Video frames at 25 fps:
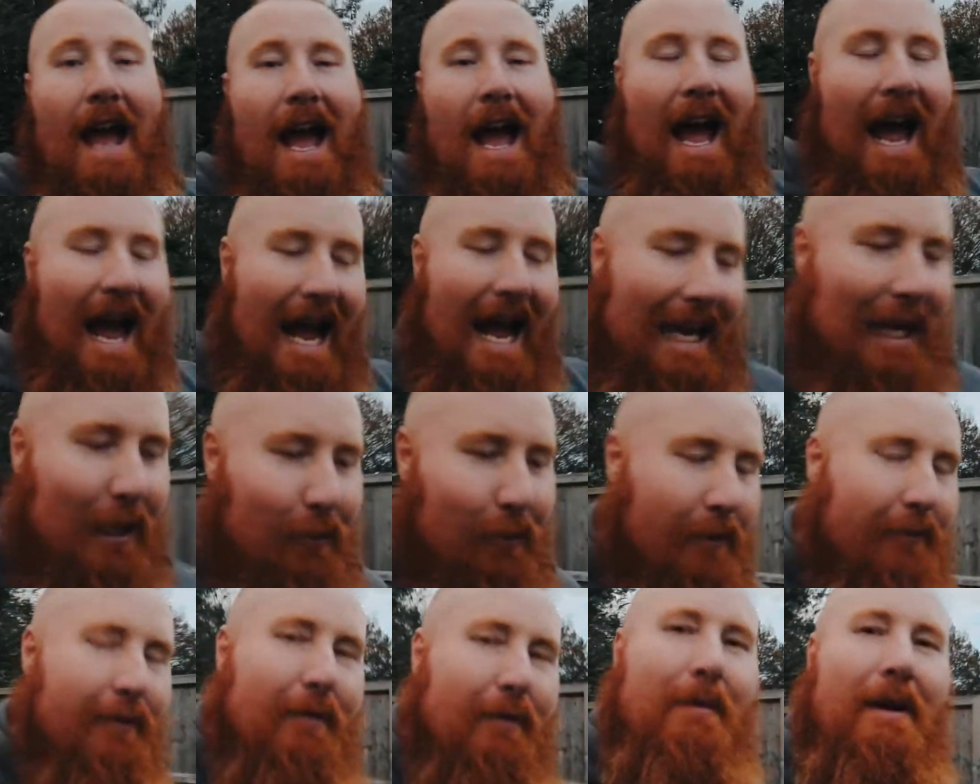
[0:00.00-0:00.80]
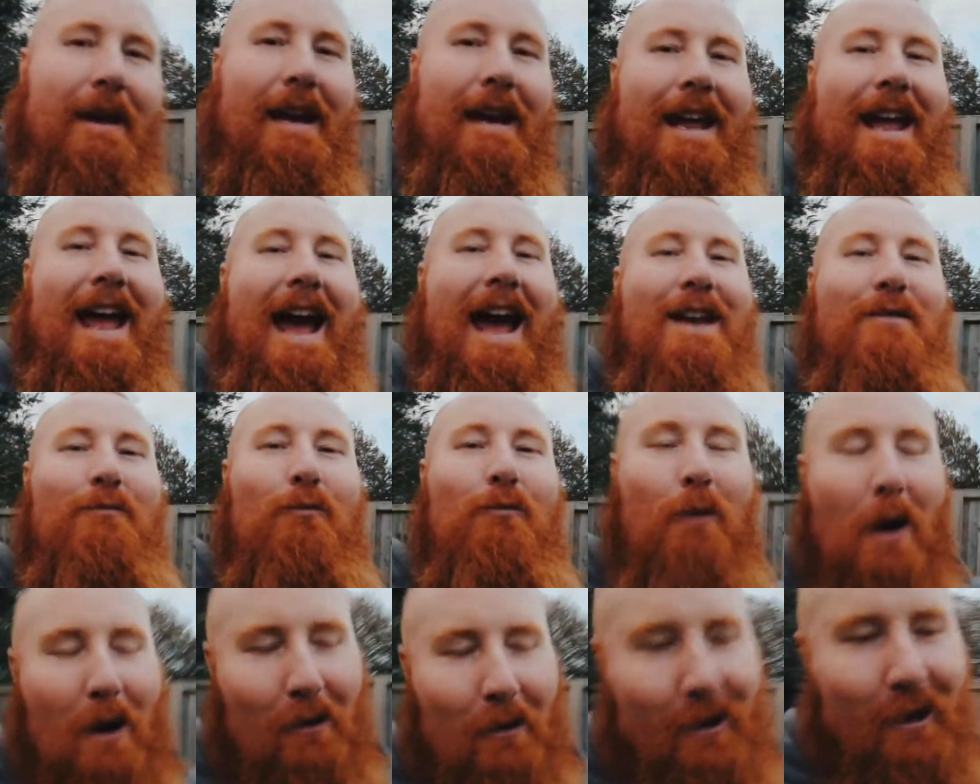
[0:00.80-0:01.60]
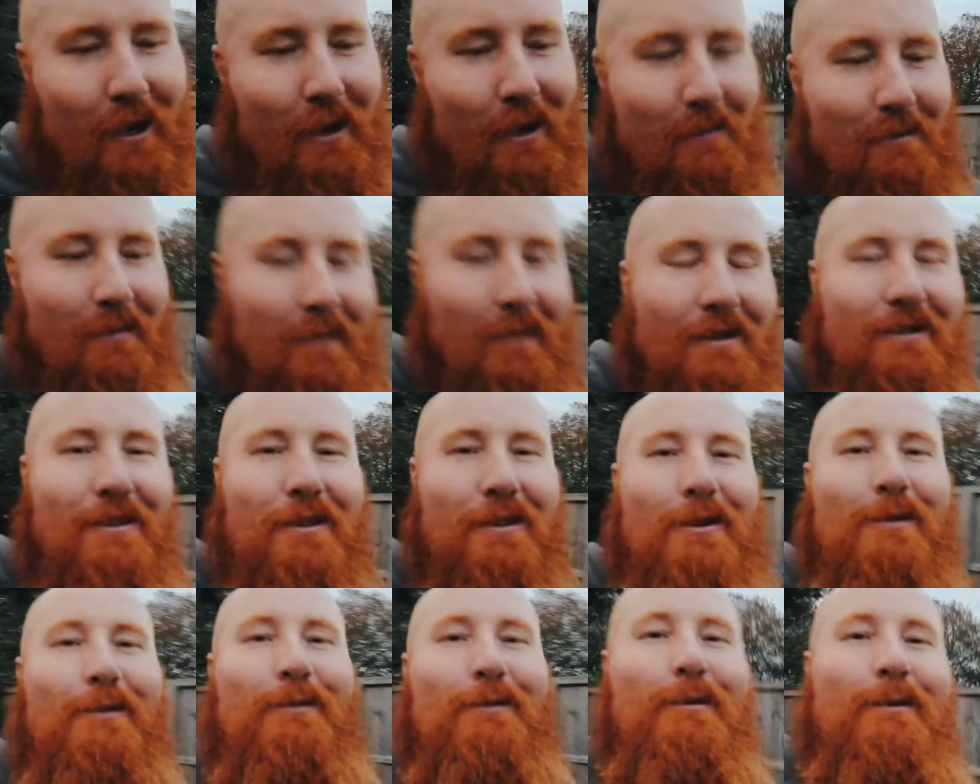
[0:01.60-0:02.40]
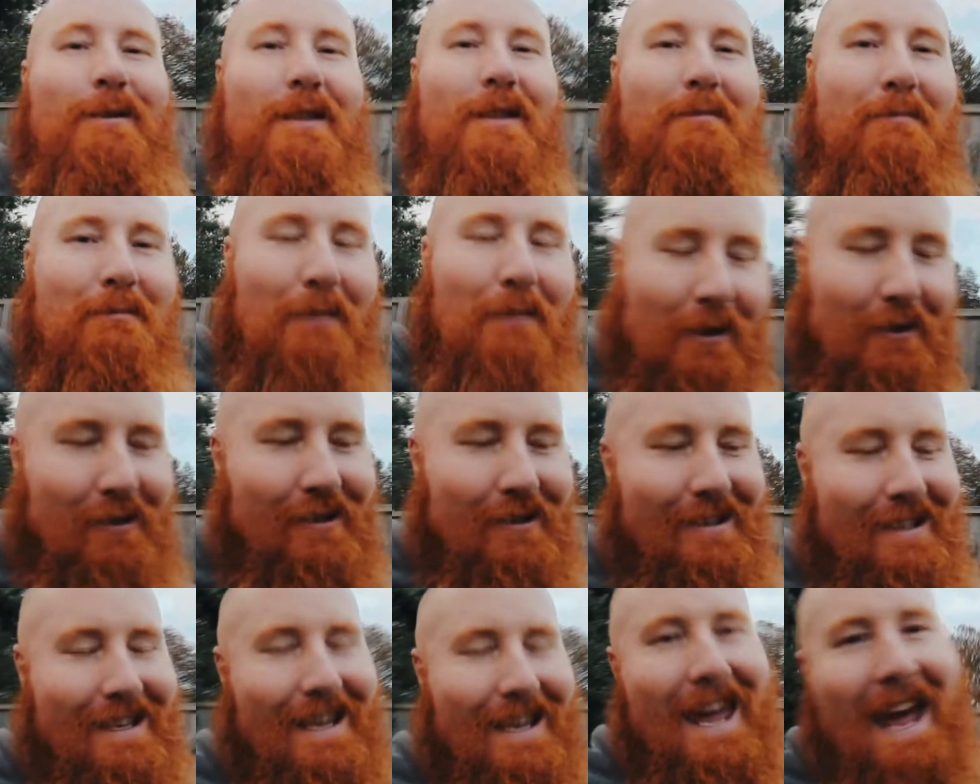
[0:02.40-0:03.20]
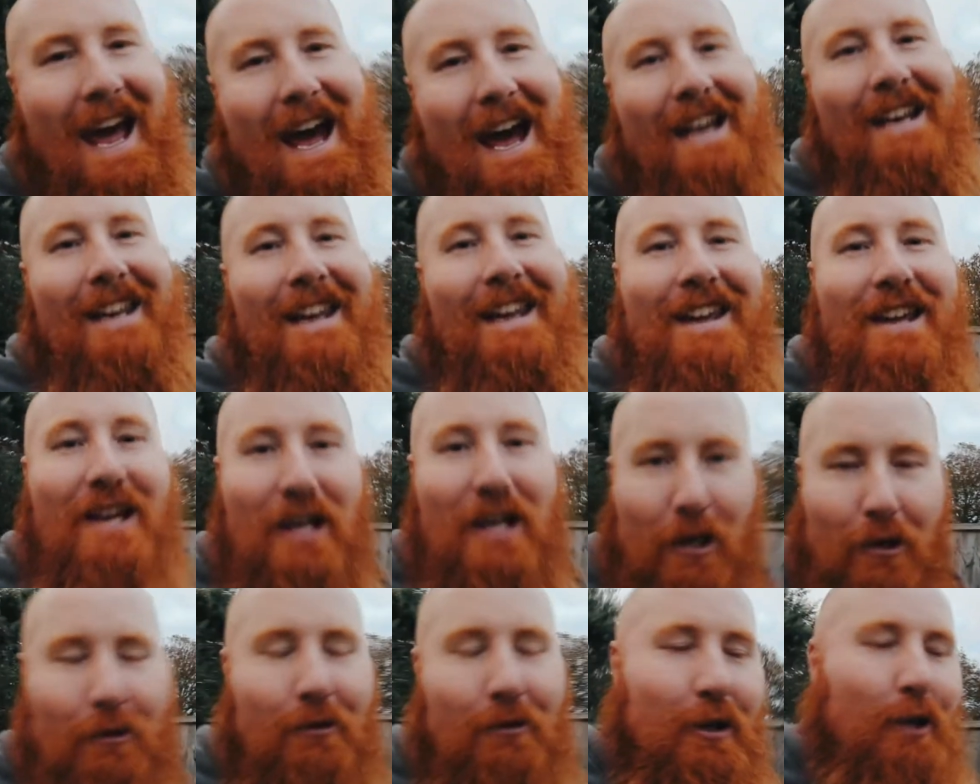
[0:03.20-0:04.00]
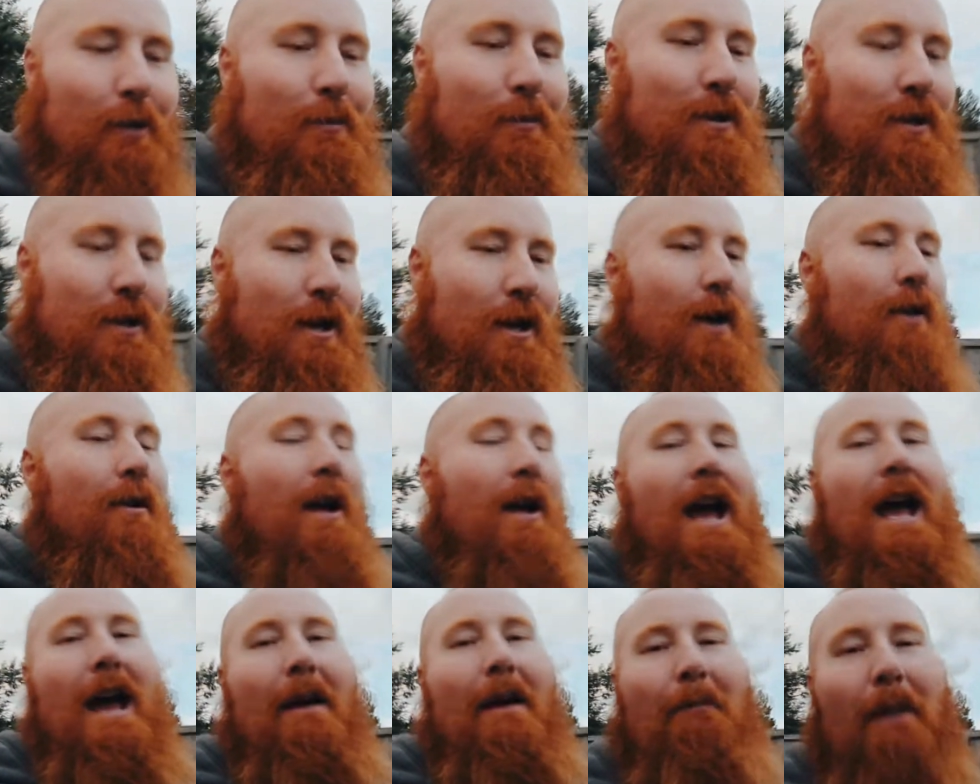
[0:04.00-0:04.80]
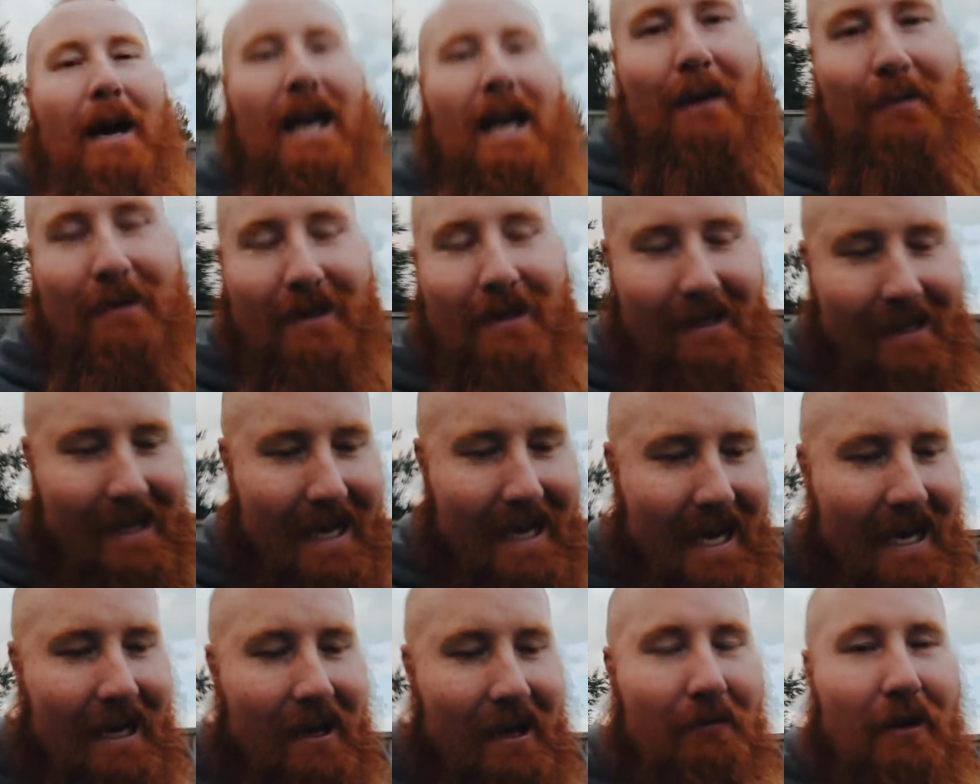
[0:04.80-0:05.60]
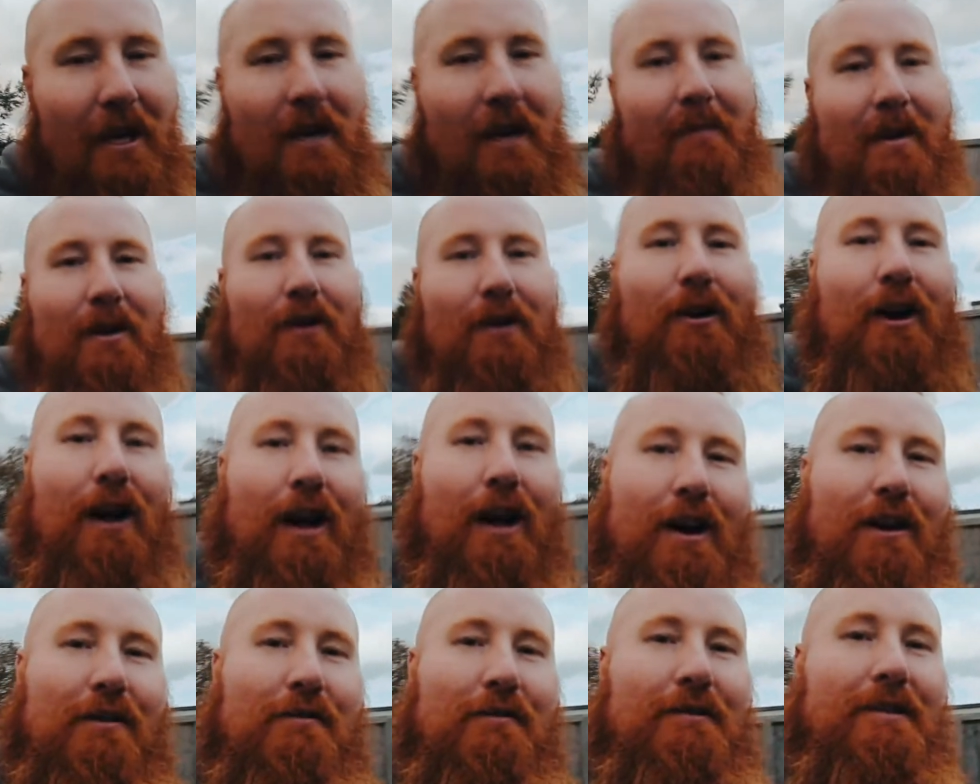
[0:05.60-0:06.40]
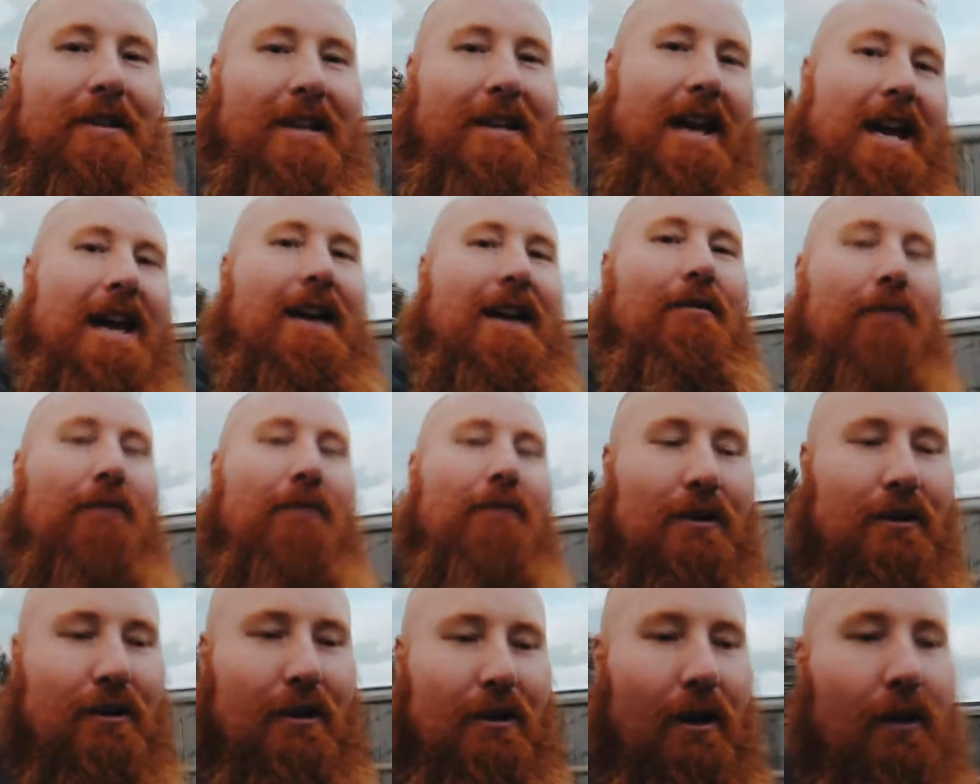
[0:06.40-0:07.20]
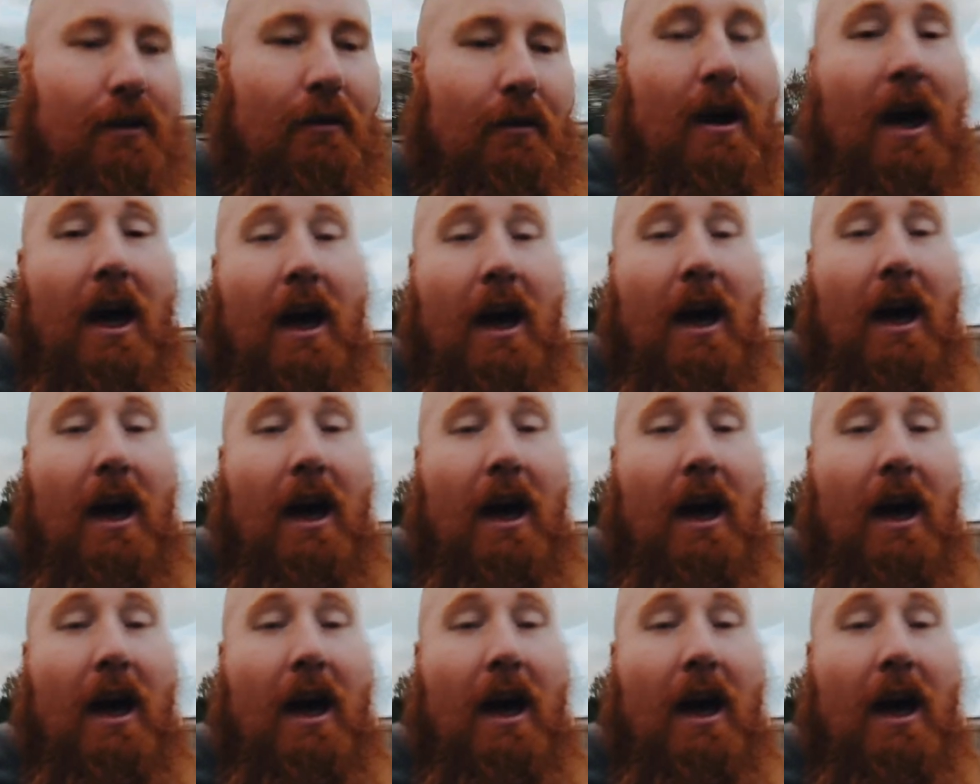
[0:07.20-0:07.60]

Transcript: Hello everybody and welcome to the Monster Caddy YouTube show. My name is Dan, I'm going to be your host here on the show.